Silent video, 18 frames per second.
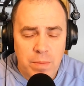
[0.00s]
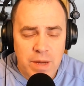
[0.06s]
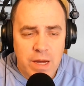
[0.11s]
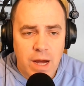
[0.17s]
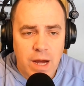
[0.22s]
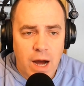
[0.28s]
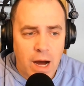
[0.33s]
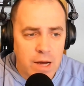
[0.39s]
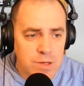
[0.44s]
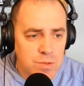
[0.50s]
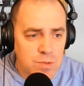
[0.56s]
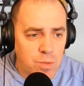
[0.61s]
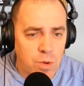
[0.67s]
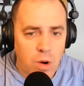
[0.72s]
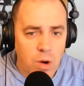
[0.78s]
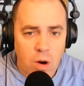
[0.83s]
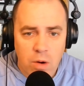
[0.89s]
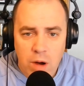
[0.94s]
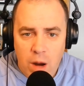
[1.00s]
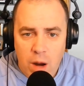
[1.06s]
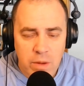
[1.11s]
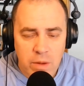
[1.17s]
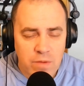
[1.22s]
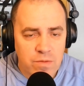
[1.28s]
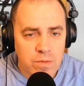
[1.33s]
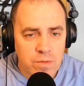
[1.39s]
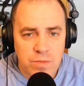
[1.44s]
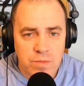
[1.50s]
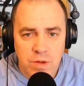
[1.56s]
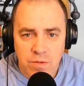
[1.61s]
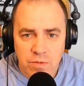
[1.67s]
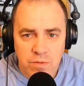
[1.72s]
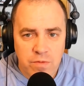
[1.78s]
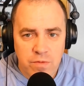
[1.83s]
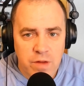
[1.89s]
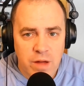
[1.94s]
because we're all coming from
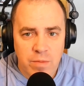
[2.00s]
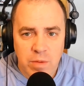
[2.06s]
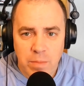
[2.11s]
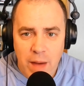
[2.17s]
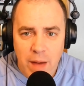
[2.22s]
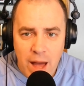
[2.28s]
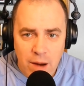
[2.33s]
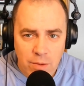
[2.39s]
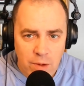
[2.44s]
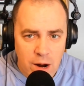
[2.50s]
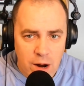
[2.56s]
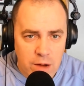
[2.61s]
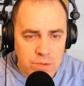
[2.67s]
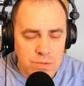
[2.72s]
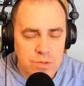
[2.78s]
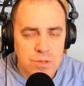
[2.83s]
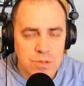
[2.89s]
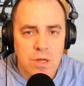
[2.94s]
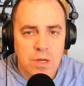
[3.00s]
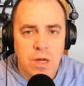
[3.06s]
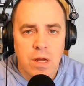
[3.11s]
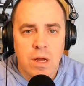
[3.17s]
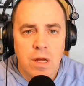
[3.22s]
different family backgrounds.